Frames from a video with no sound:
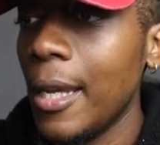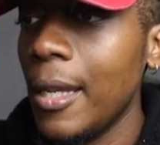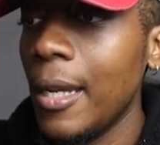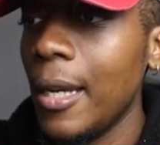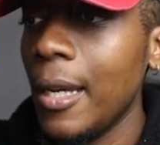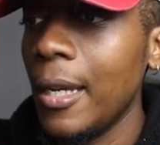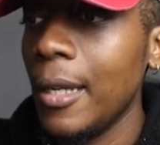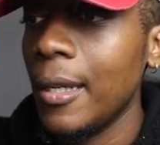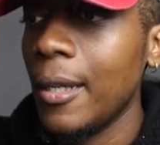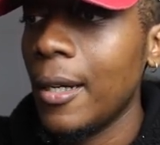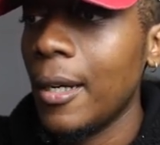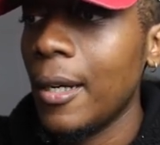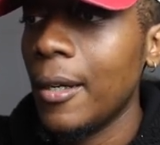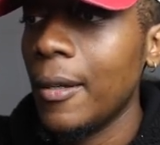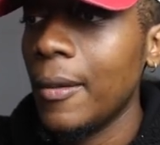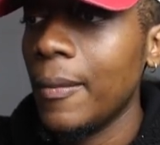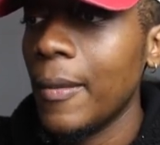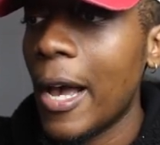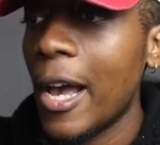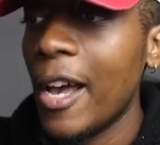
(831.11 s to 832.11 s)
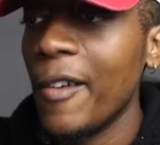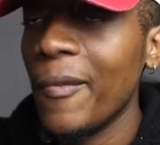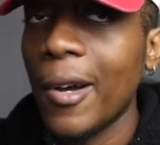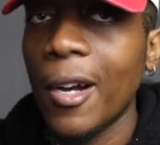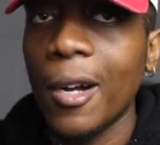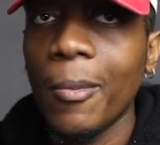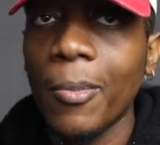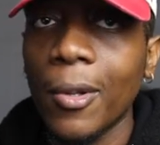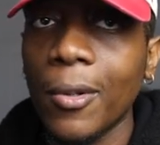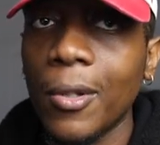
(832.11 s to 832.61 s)
And then I have
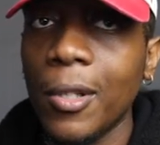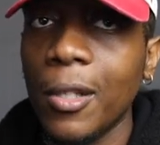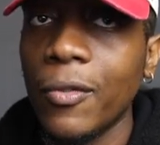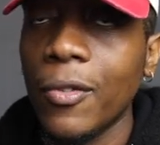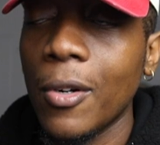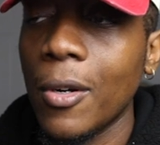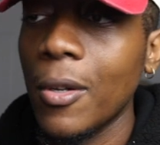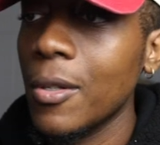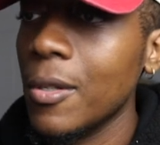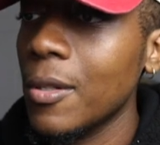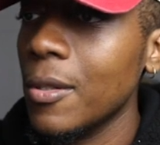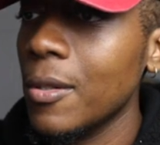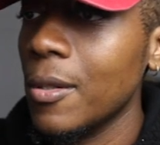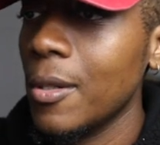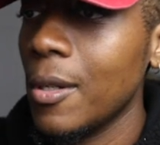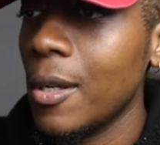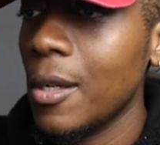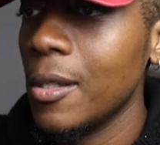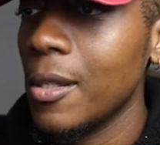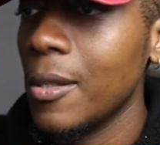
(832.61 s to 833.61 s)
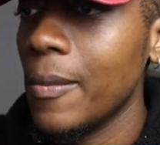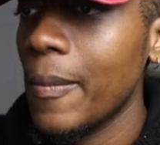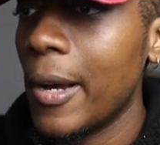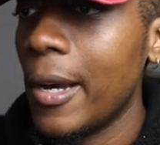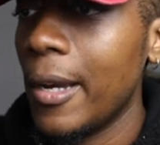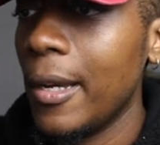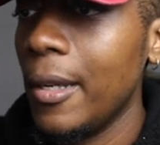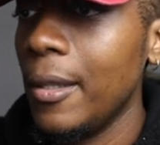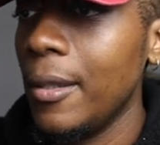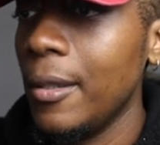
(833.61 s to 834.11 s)
my upload defaults onto
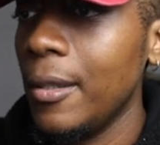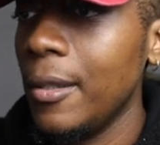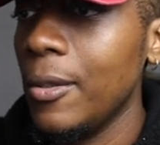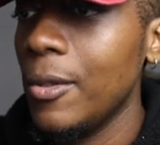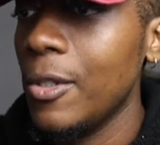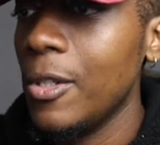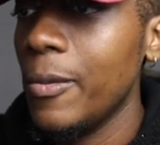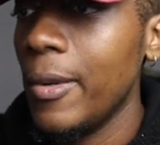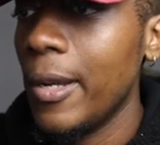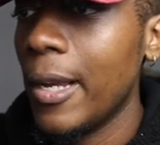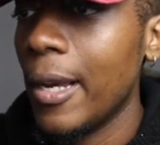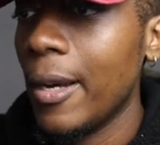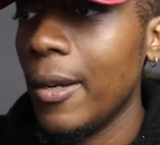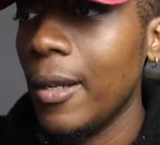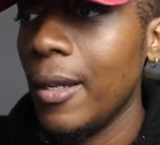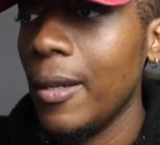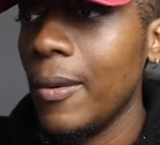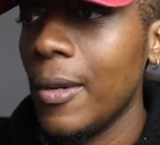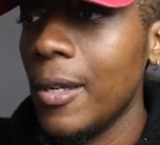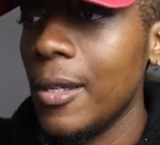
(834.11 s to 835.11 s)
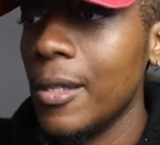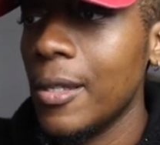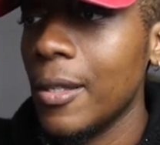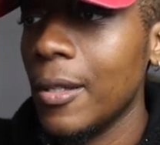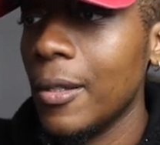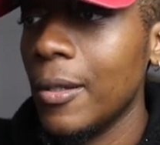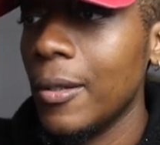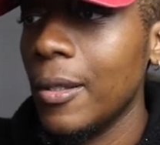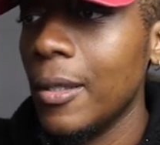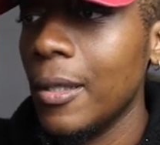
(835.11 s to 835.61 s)
my YouTube account anyway,
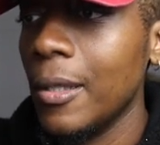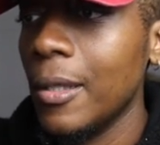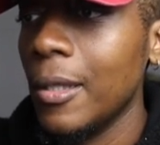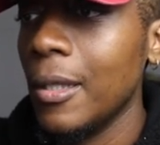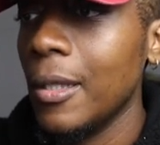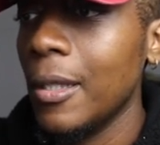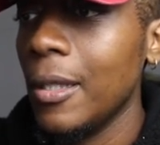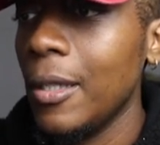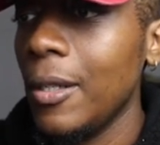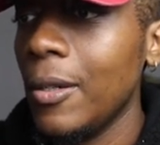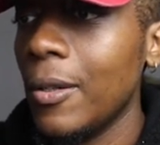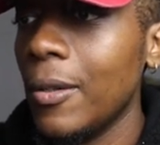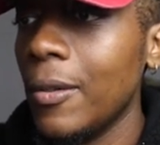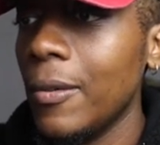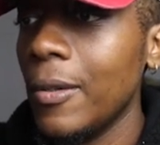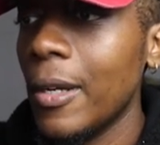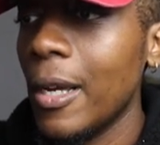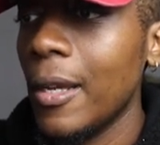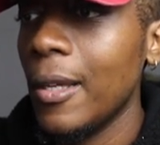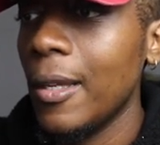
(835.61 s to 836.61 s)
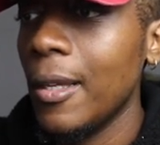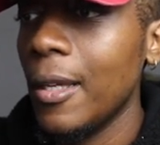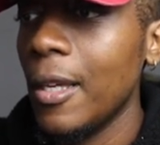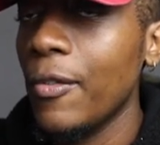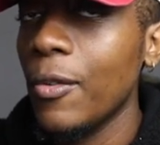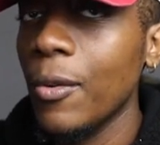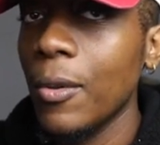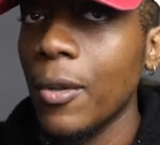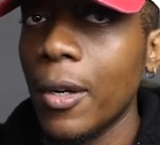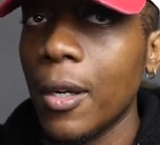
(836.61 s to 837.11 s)
so, you know,
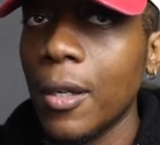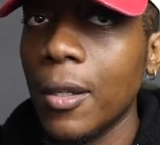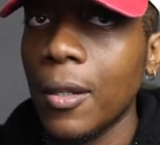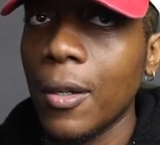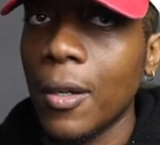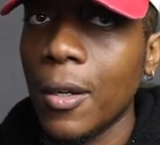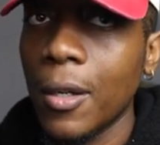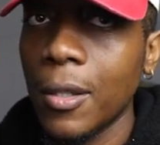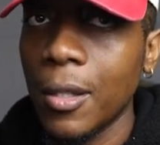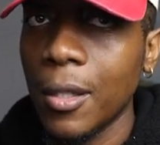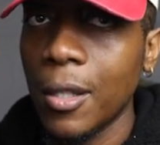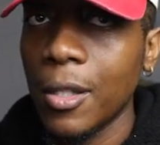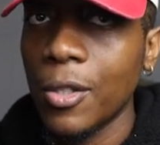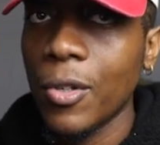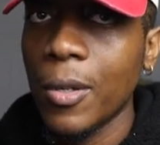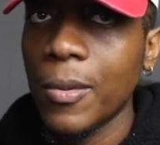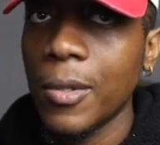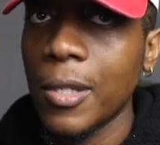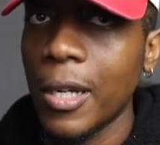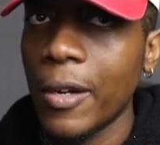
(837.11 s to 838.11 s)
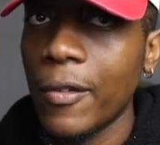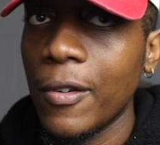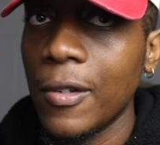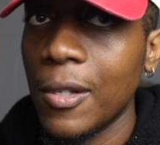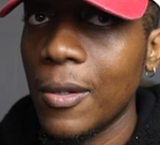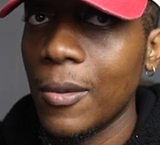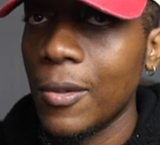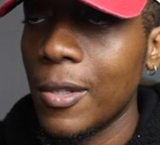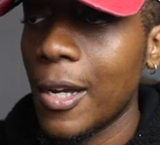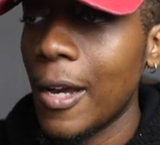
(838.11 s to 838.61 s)
if you look on the description every
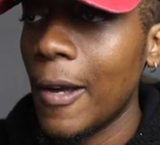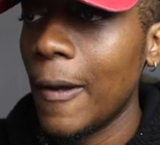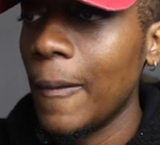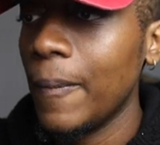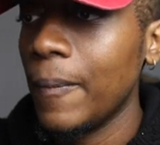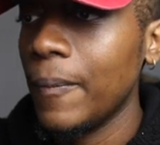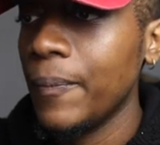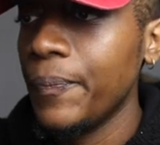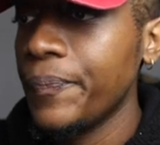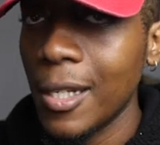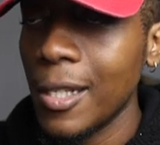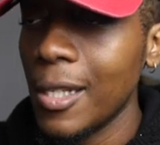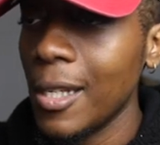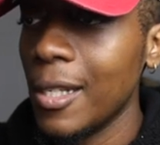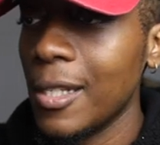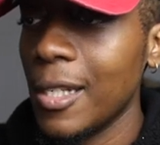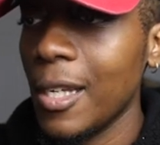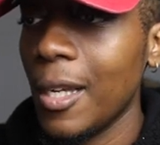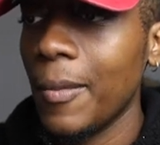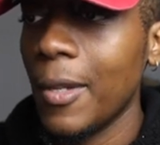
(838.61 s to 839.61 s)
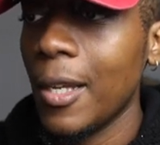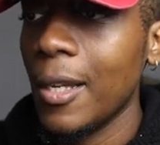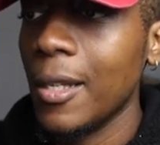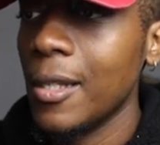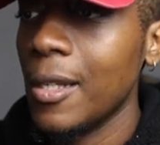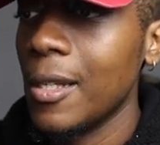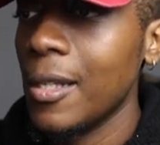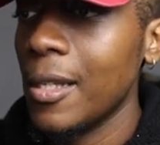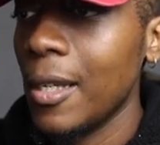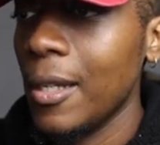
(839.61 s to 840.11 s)
single time, it's gonna say the same thing.
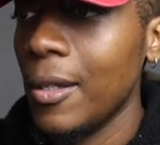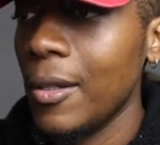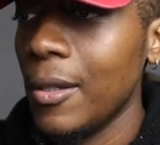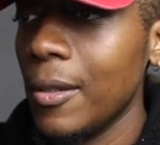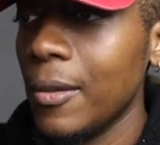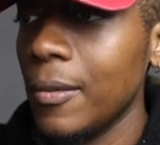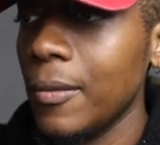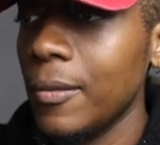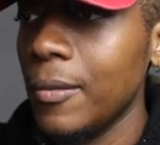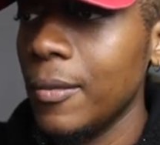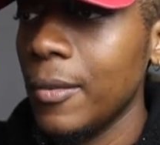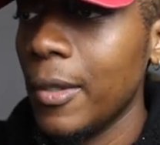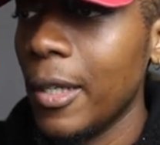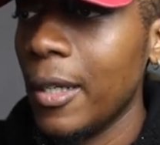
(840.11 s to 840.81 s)
It's gonna say, you know,